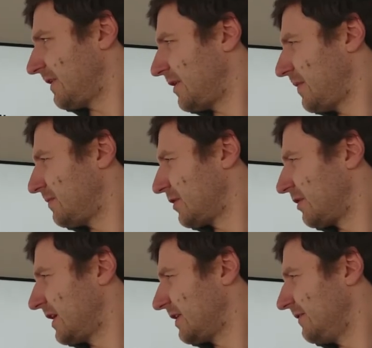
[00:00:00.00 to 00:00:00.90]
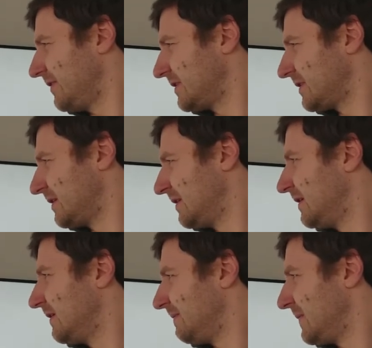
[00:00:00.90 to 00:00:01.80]
I remember correctly, this
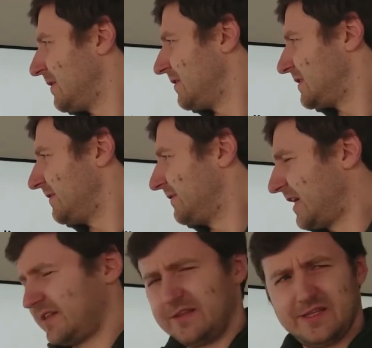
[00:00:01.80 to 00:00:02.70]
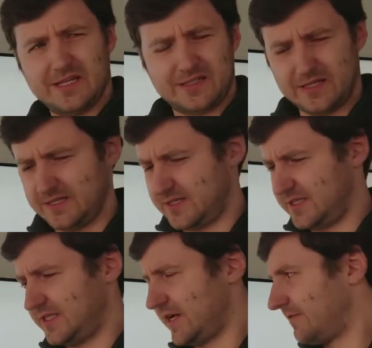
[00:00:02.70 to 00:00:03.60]
received data is
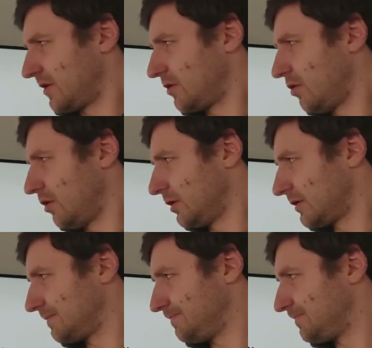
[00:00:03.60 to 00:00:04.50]
never called